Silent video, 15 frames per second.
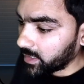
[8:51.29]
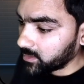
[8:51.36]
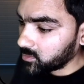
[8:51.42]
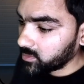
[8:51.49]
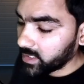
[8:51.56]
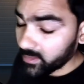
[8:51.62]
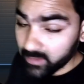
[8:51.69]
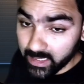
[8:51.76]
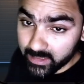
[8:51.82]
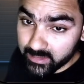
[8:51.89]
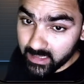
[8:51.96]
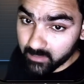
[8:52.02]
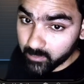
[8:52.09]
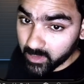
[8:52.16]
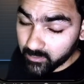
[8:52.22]
I do have an
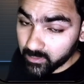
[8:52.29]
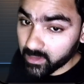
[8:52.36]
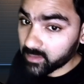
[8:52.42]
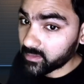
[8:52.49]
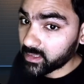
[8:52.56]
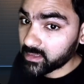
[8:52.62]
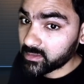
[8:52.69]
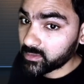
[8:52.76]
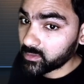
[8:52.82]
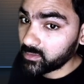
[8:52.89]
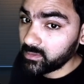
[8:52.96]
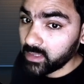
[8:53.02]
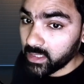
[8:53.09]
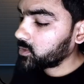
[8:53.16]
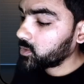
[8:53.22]
example for that too.